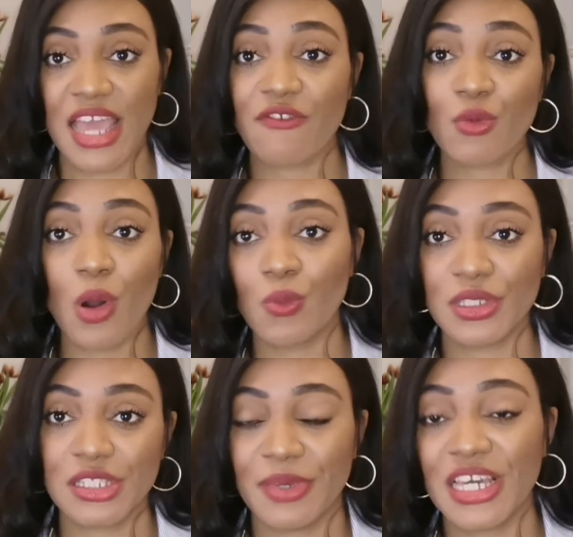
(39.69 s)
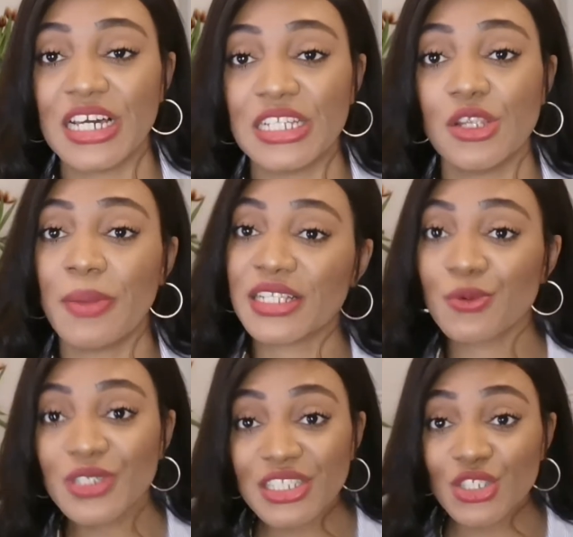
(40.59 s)
Everyone wants to be heard, no matter
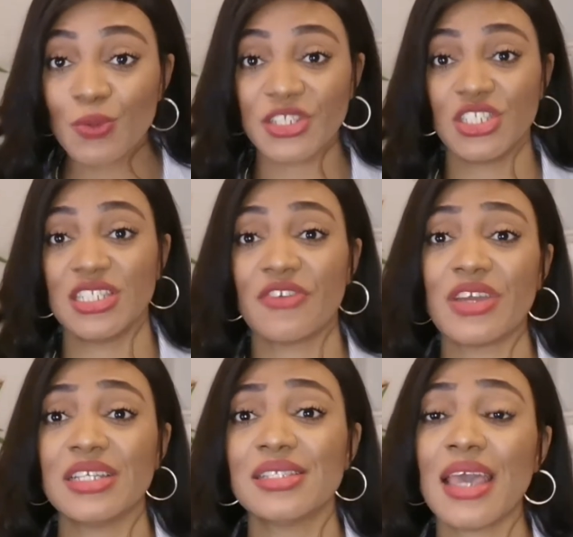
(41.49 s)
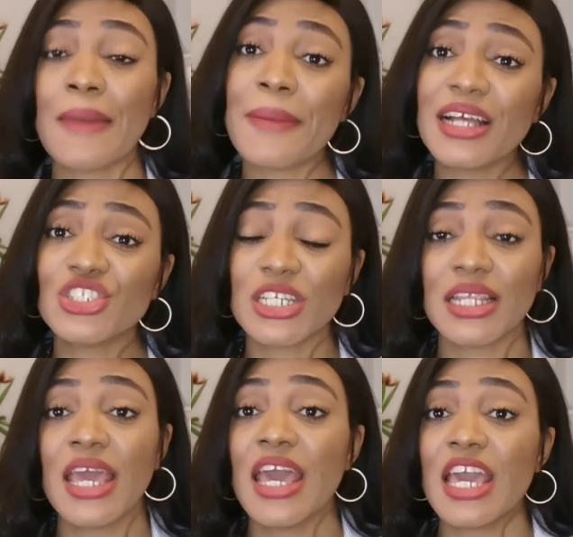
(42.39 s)
what situation there is. Imagine
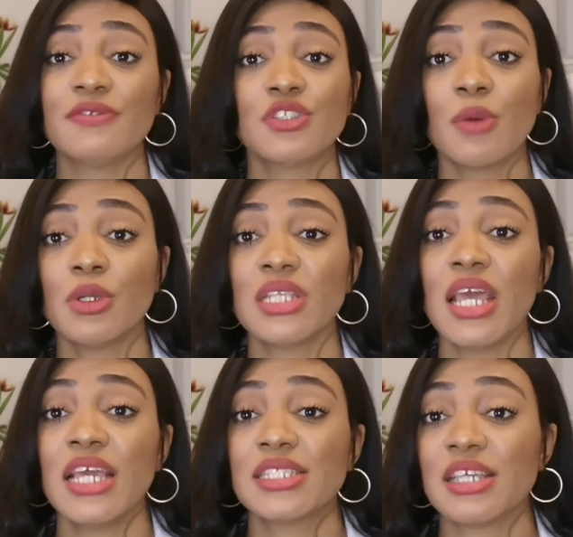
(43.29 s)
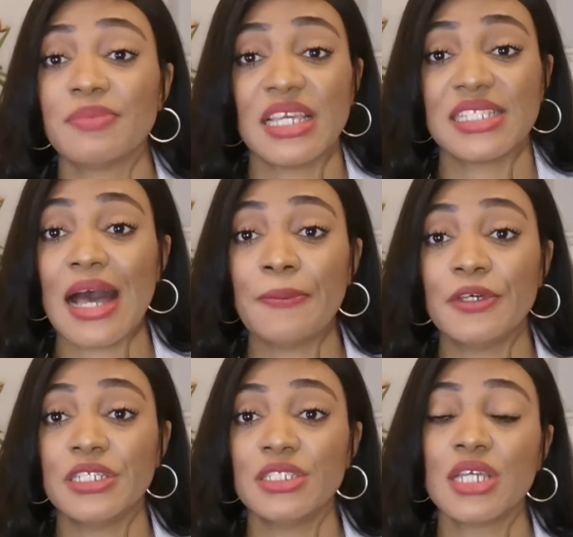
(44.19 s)
if something's
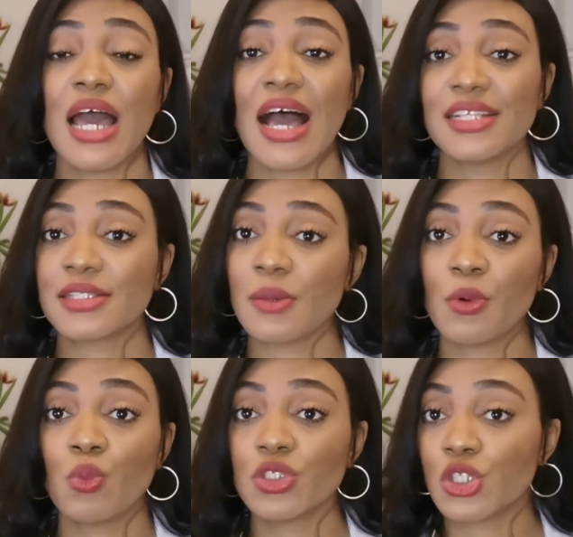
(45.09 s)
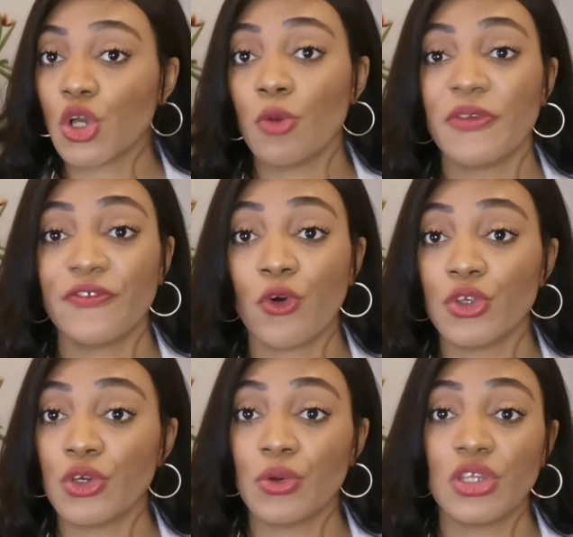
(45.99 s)
happened and someone wants to go before
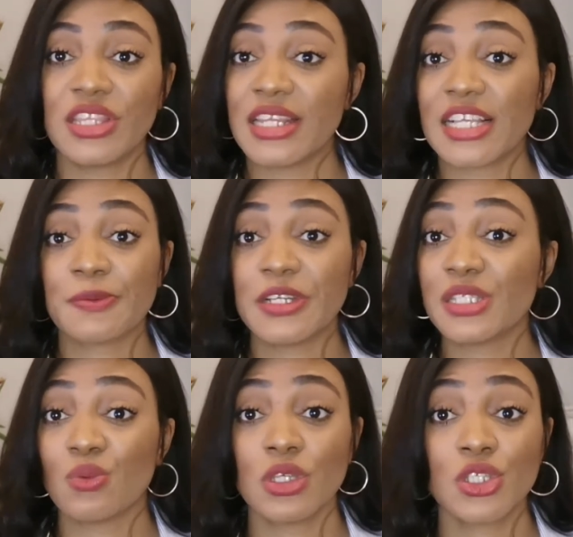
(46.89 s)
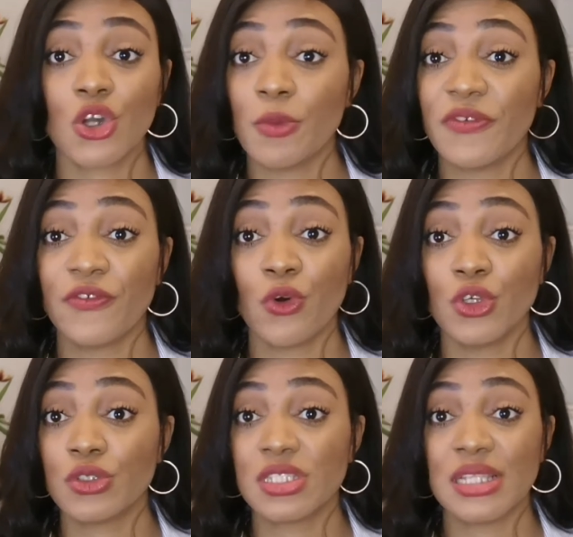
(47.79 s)
you, or the next person wants to go before
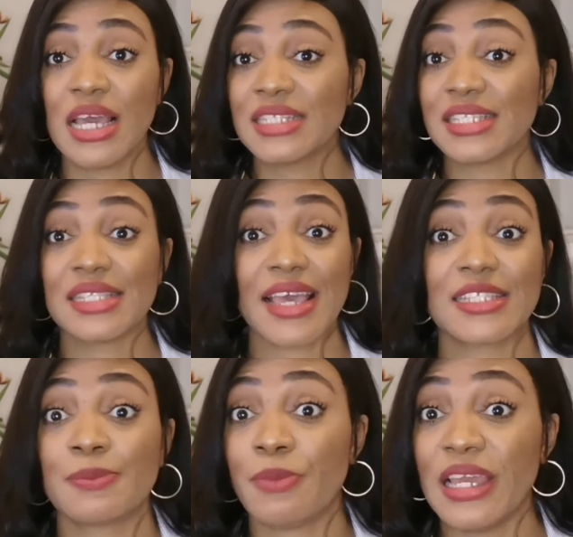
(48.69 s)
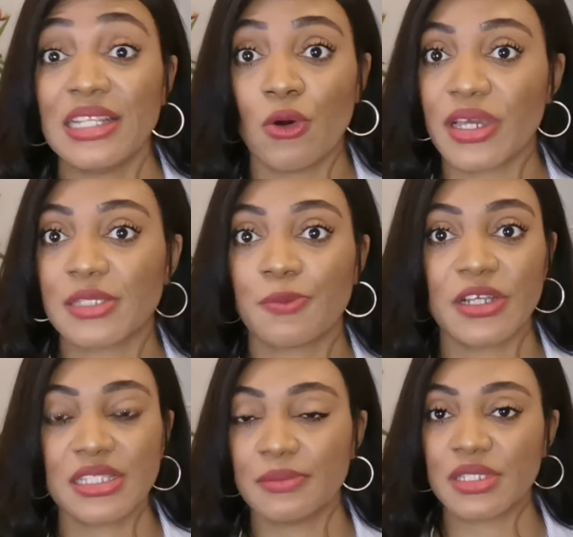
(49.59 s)
you to explain or
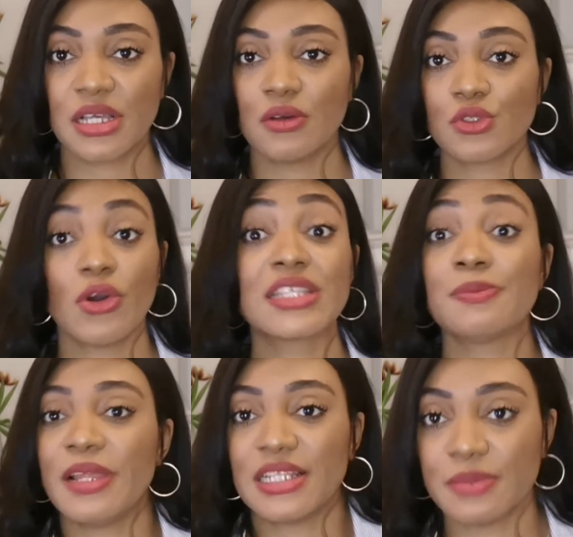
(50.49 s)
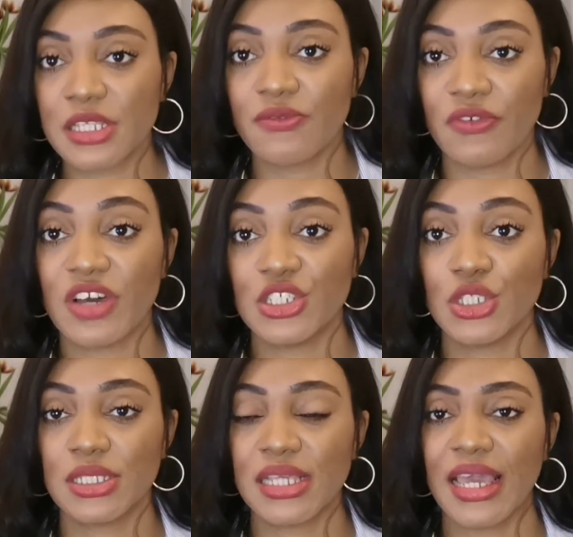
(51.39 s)
express themselves, or explain themselves, if I
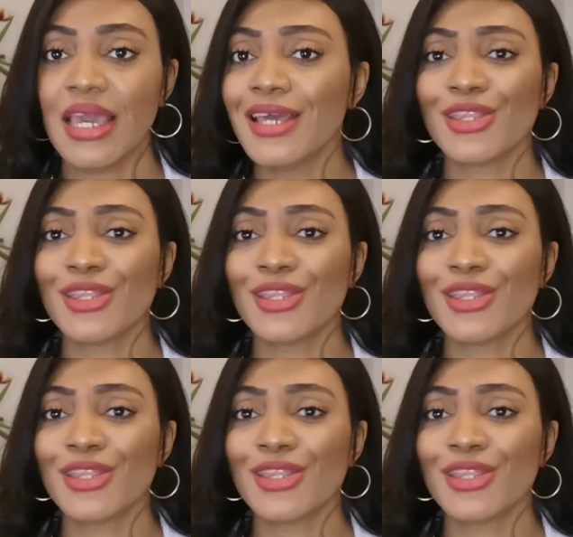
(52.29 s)
should say.